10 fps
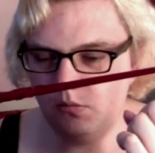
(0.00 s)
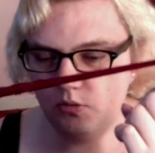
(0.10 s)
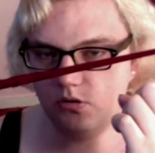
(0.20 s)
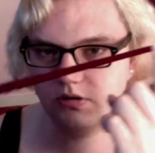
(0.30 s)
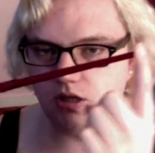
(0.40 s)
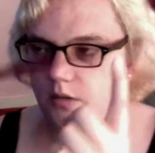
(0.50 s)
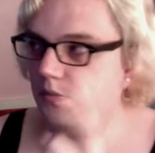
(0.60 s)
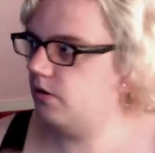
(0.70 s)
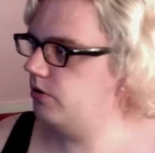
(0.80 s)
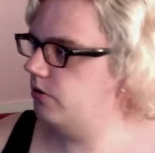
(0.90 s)
cut
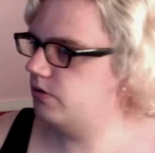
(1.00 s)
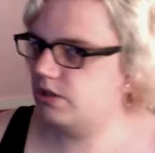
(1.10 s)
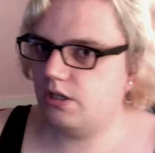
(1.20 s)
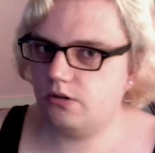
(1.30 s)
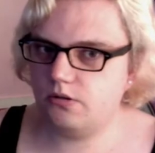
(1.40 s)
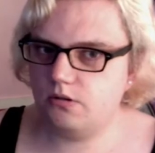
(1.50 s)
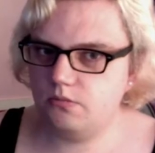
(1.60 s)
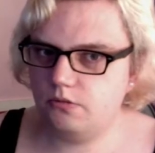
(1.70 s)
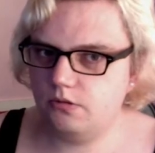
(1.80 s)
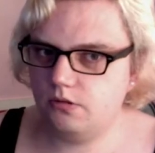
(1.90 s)
open your circle,
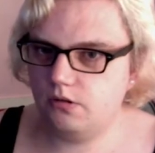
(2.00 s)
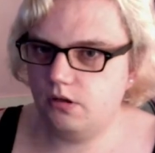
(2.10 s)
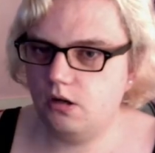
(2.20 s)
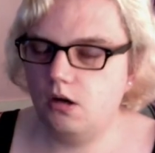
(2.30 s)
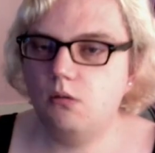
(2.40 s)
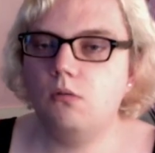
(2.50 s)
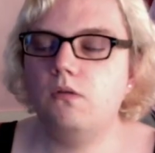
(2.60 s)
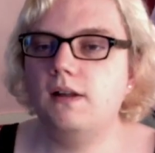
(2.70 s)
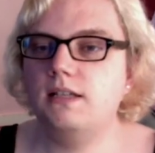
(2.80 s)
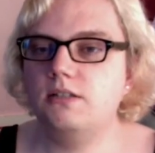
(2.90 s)

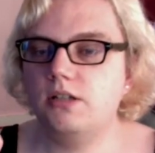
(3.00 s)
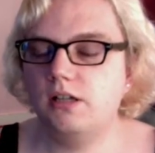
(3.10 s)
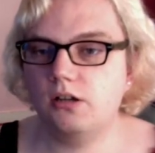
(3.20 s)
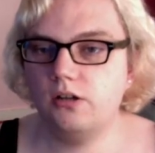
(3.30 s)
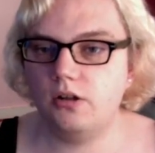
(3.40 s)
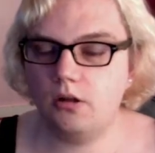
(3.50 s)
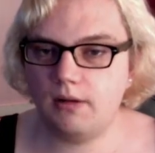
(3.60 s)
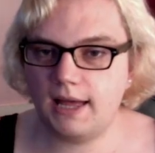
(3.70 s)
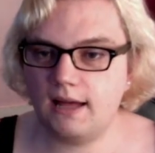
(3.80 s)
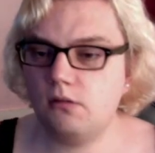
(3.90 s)
hopefully, so you can go
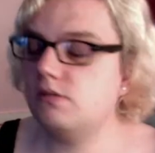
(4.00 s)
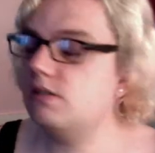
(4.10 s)
out